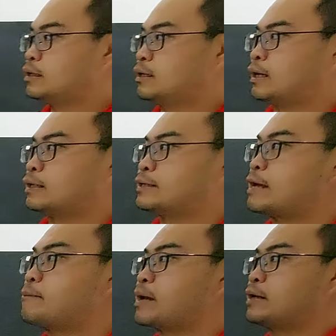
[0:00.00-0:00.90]

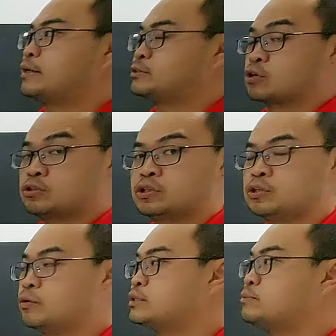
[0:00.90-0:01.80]
may
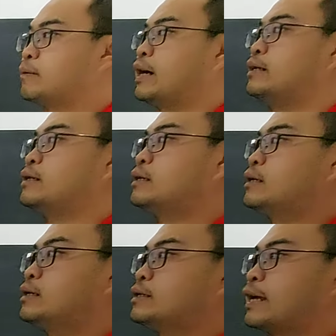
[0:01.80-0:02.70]
discontinuous, but
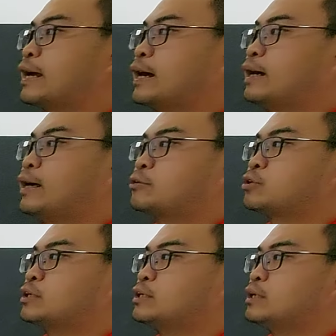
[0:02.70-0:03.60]
they are
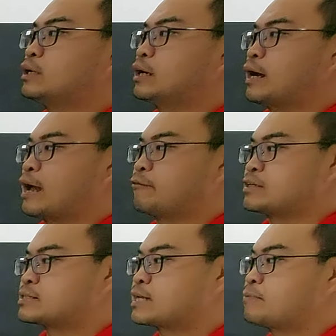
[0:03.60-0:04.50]
actually have
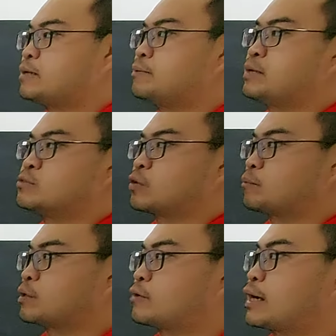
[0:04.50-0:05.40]
the same limits
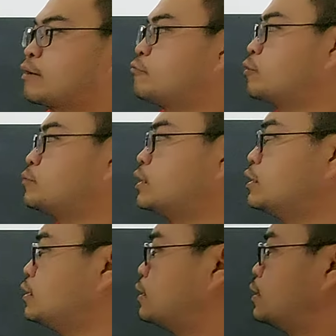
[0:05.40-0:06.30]
from the right and from
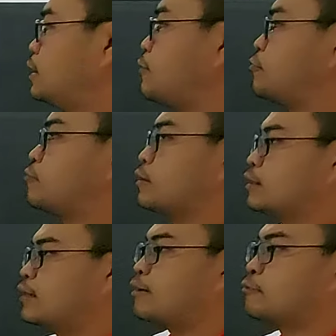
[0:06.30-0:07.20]
the
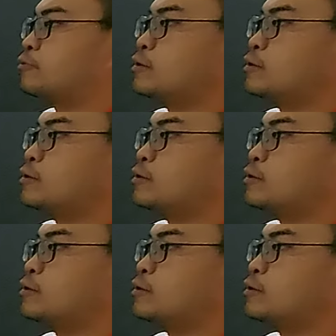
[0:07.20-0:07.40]
left.